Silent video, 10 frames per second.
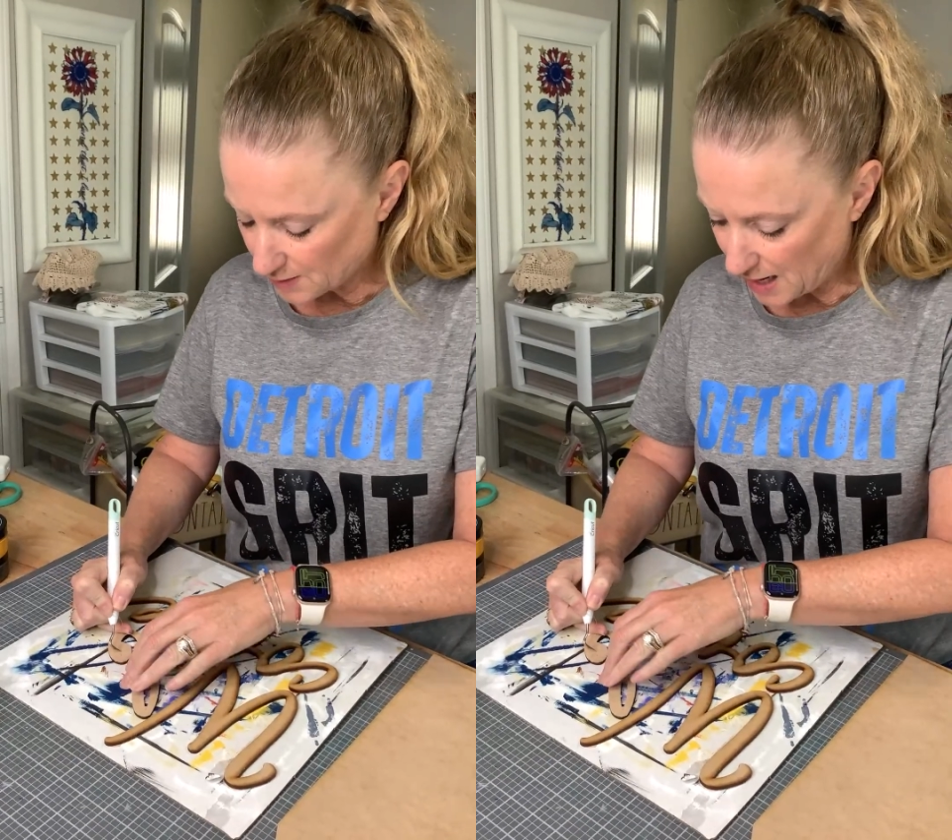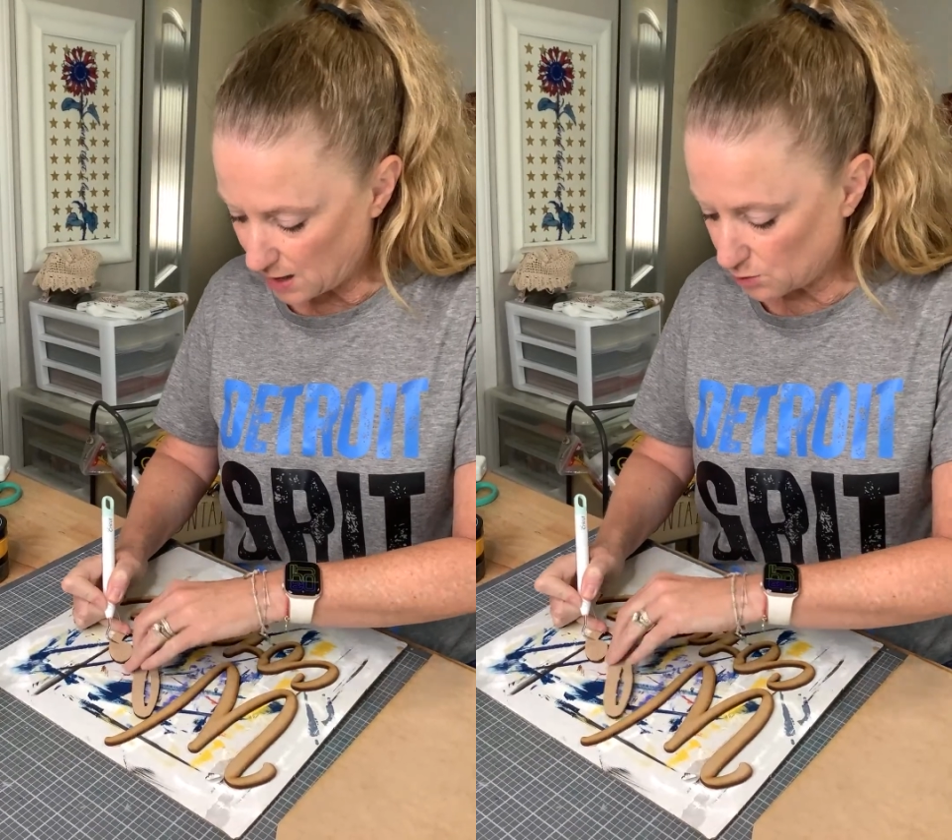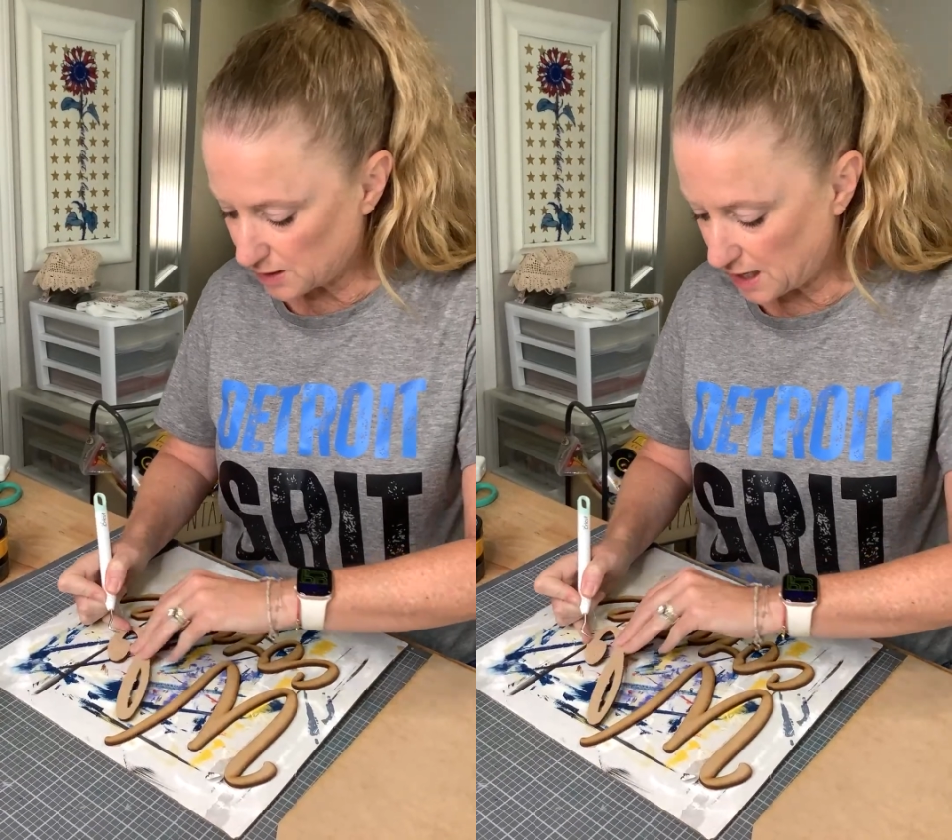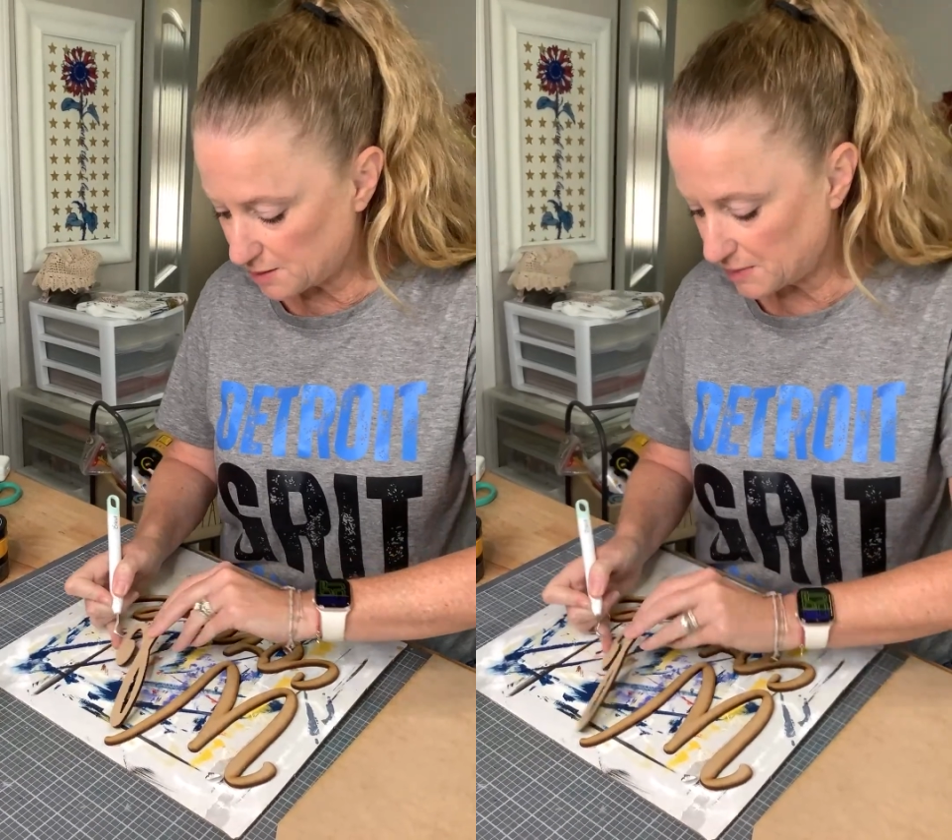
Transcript: out on